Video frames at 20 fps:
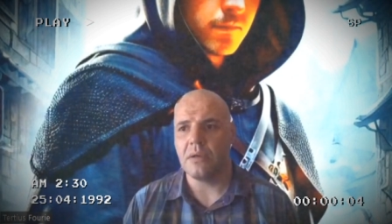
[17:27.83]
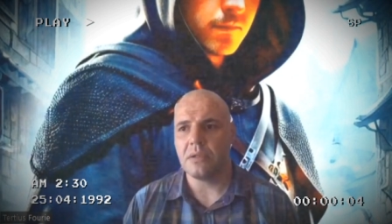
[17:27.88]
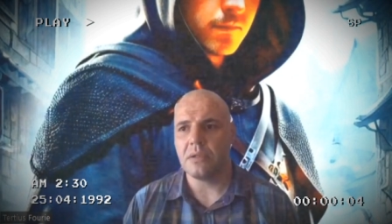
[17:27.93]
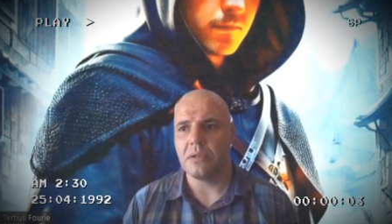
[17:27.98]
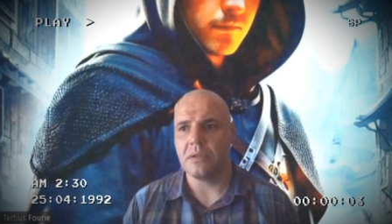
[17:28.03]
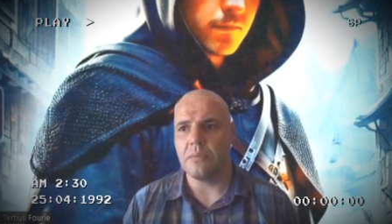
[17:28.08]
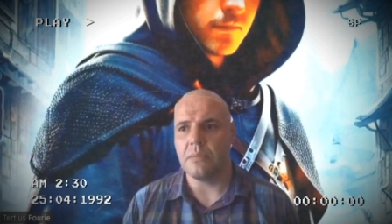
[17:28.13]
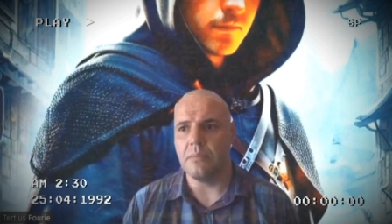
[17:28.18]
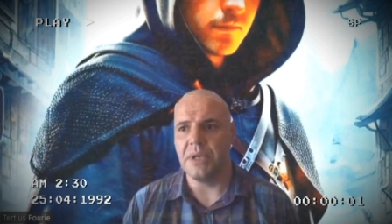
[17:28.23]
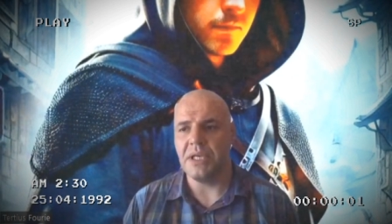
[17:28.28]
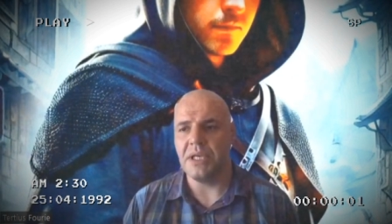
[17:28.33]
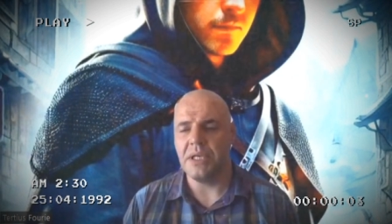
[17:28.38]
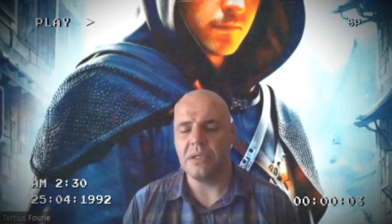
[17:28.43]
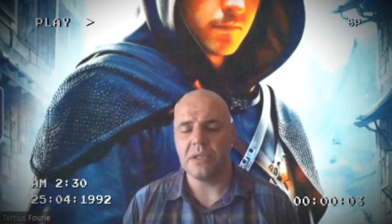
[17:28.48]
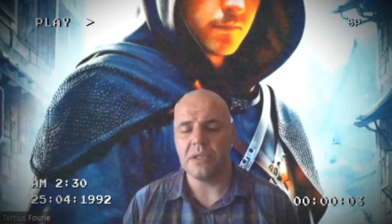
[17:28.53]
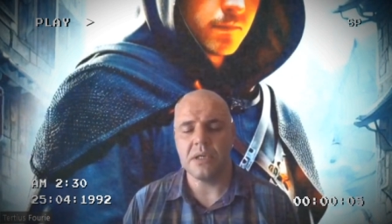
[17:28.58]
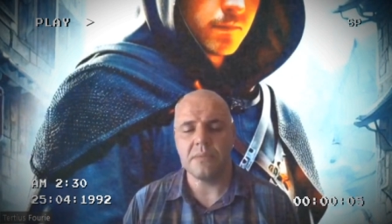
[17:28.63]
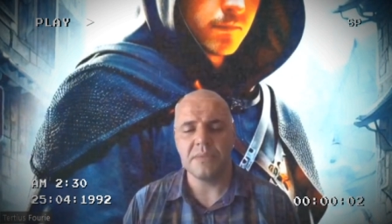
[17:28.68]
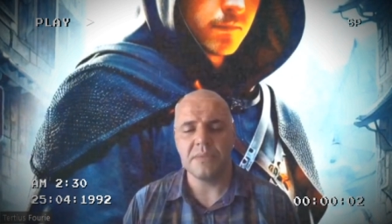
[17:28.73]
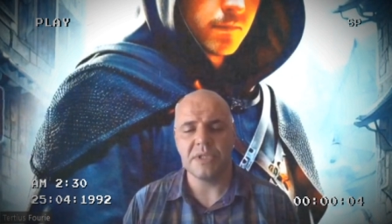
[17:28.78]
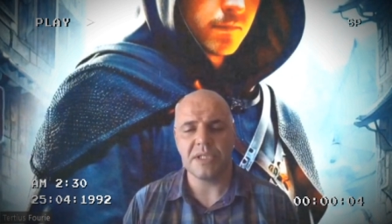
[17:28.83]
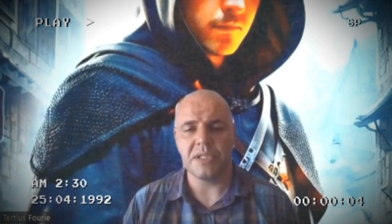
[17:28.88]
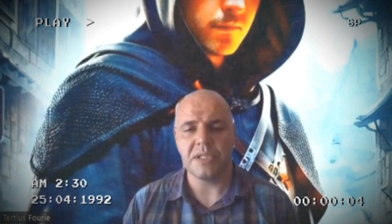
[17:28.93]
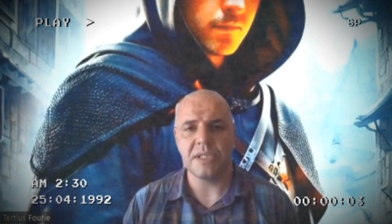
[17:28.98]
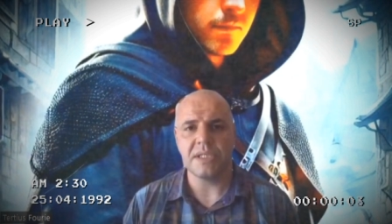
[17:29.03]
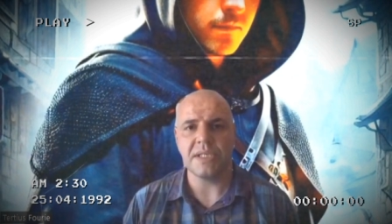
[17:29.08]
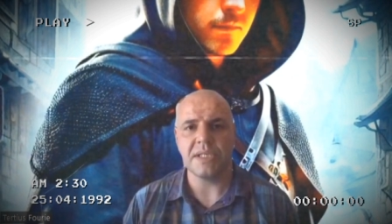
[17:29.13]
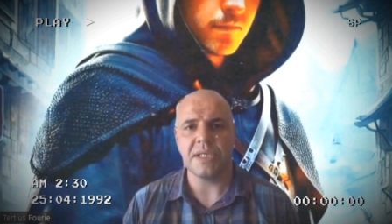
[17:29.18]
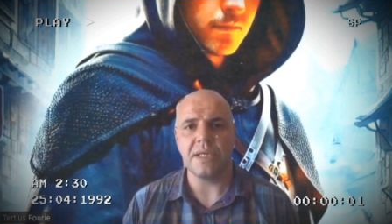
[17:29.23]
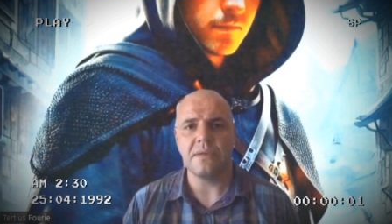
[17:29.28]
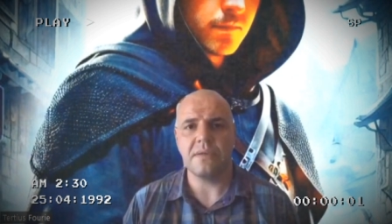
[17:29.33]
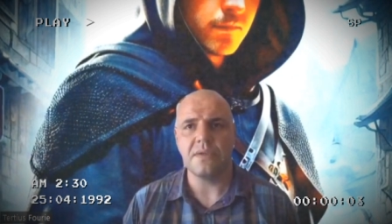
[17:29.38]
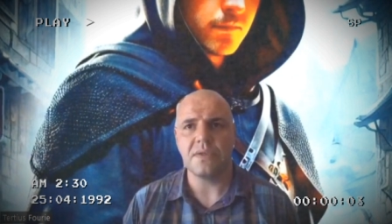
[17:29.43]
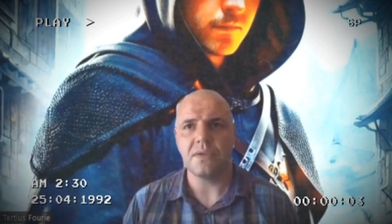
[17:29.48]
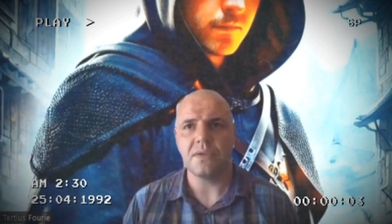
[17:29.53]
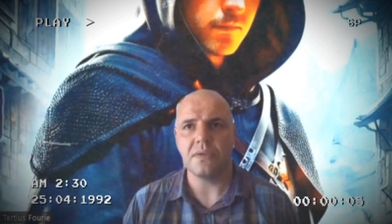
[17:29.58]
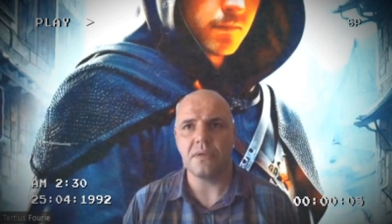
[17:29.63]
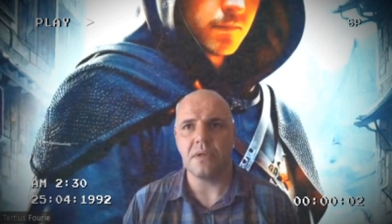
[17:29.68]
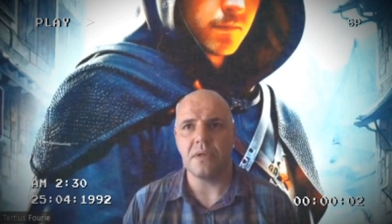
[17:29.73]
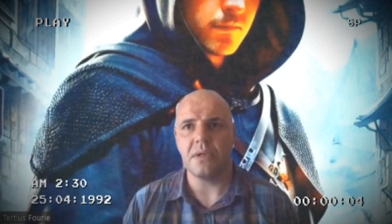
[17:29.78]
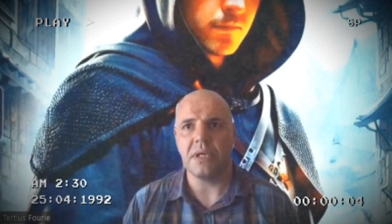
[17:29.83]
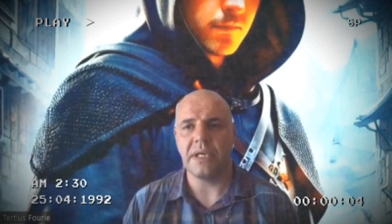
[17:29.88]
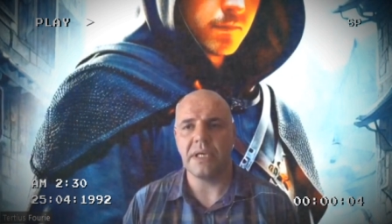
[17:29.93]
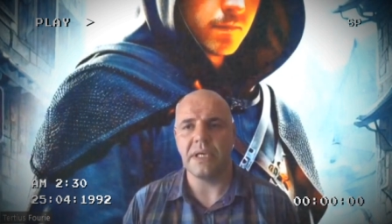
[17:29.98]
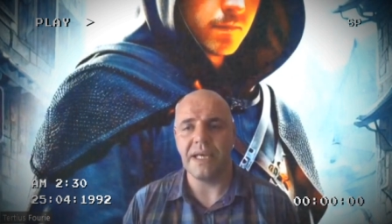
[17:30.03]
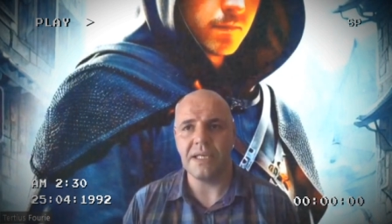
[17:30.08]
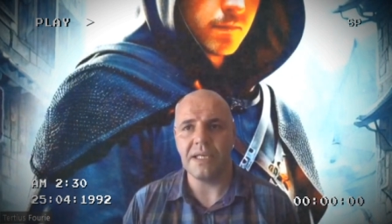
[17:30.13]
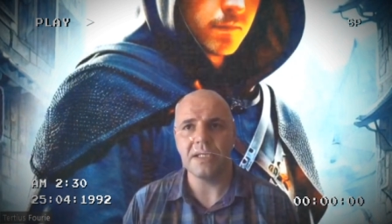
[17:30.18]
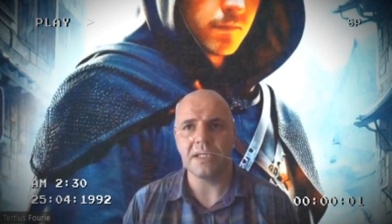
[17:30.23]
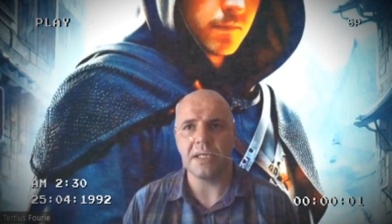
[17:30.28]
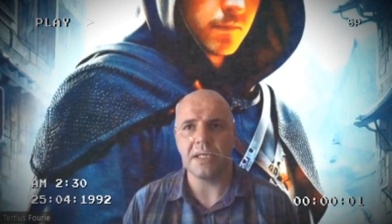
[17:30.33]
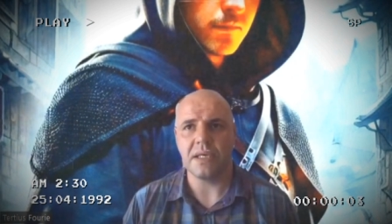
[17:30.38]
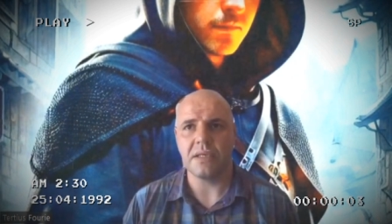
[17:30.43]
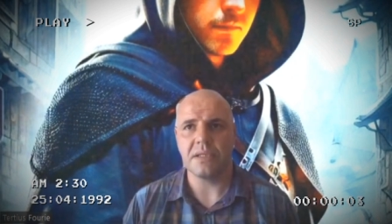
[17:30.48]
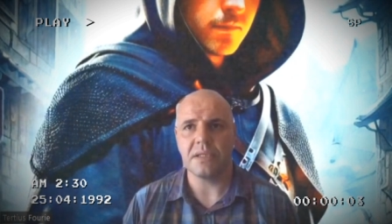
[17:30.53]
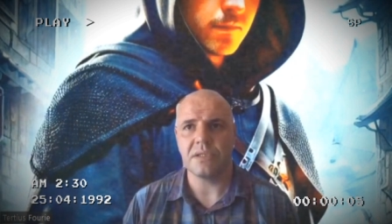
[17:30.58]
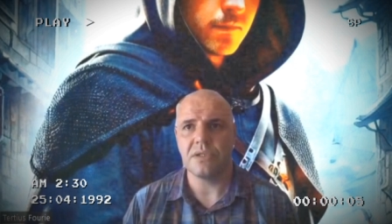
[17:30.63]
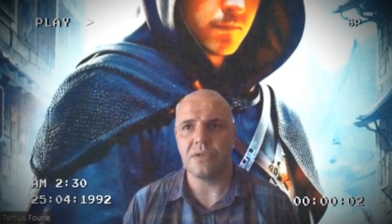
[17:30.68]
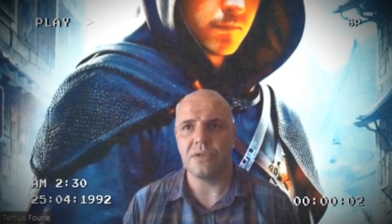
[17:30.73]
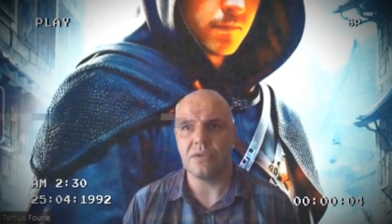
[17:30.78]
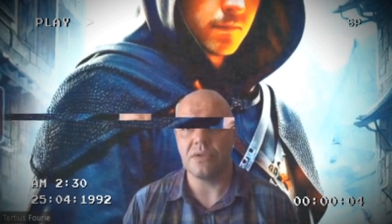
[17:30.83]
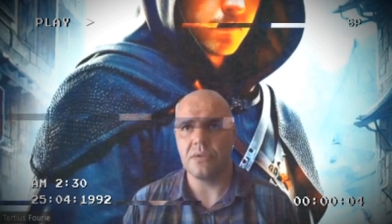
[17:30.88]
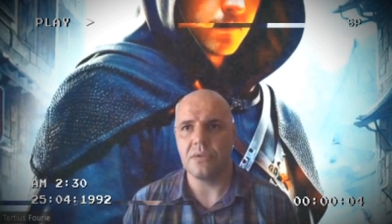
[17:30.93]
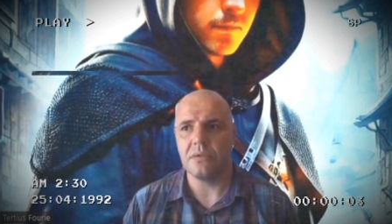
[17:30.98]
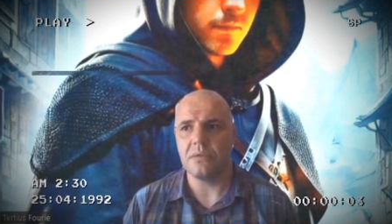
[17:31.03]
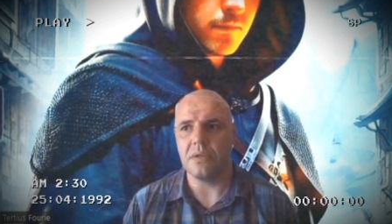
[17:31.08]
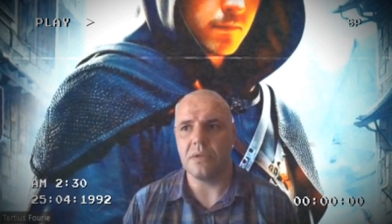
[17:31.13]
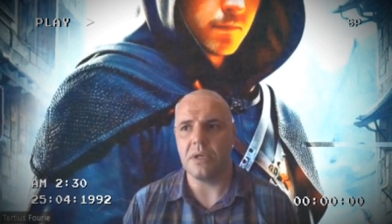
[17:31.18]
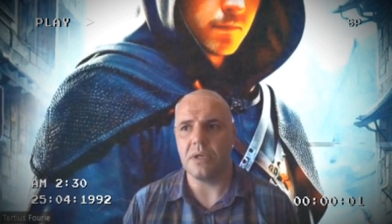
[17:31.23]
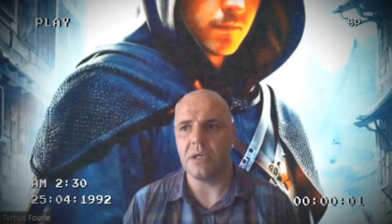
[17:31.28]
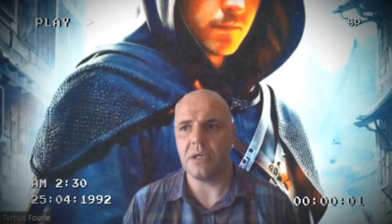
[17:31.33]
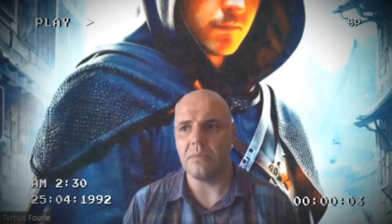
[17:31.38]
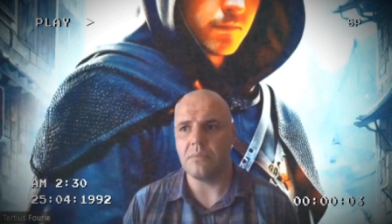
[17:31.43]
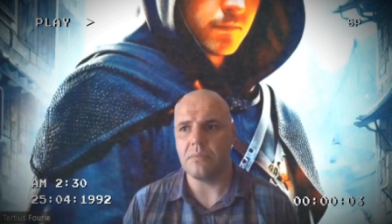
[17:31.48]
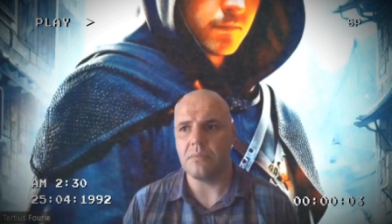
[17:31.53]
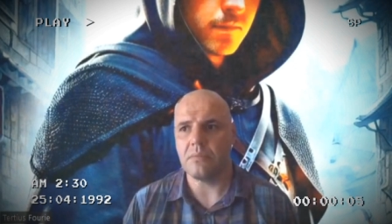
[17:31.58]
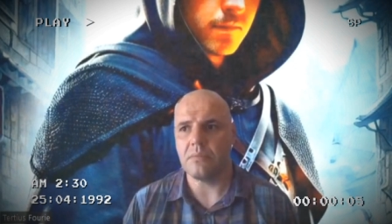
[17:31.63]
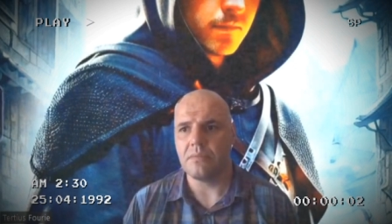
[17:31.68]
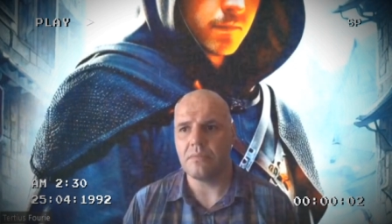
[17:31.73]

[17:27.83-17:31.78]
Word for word: are many times sent against us to uh,